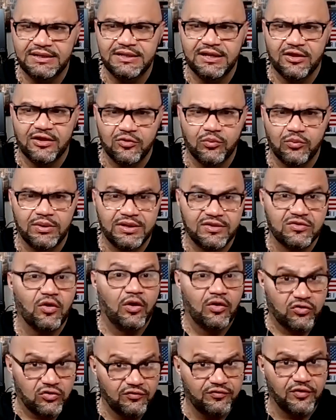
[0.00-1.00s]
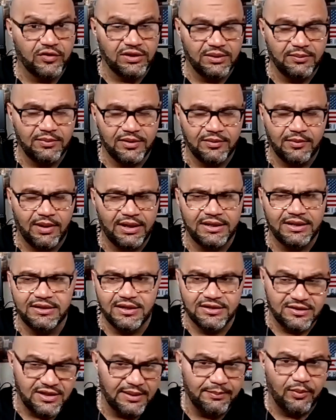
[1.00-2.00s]
The other one is also very
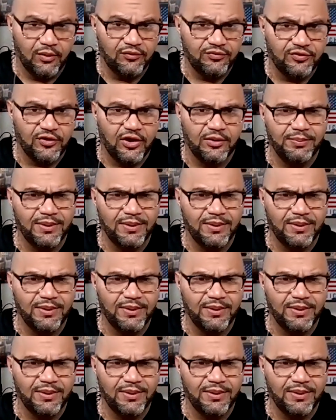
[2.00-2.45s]
liberty-minded. They both are.